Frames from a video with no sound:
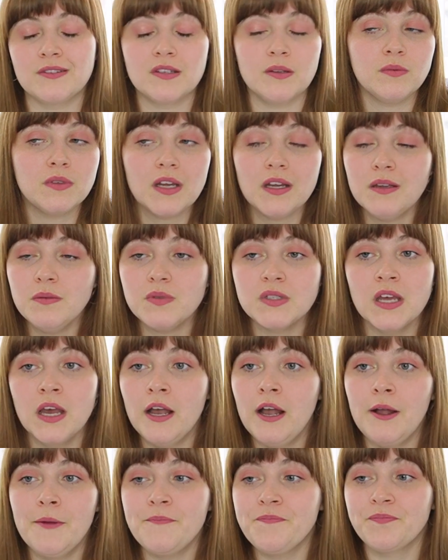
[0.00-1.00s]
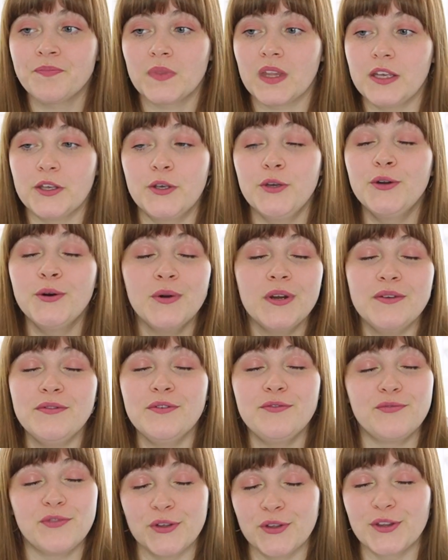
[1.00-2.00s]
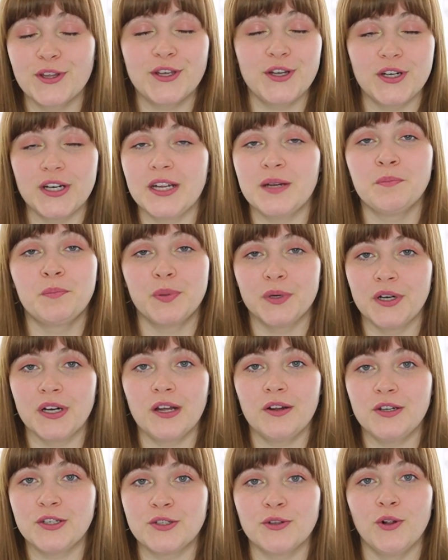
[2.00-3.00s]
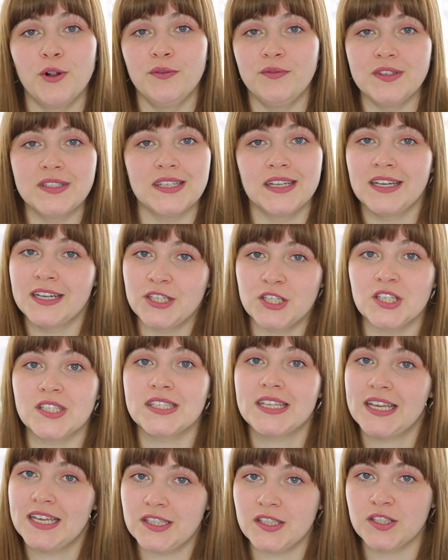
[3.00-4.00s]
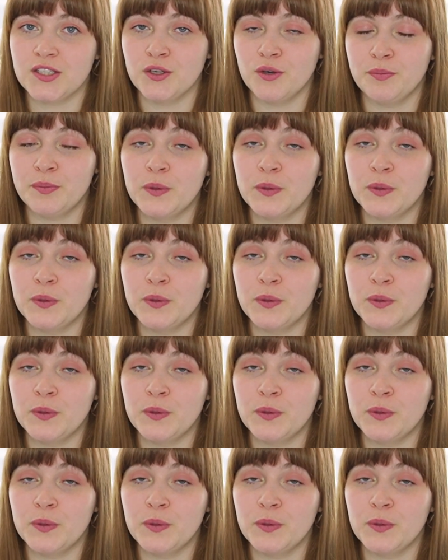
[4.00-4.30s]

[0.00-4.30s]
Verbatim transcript: Sometimes you don't even feel that you're in burnout until all of a sudden it just hits you.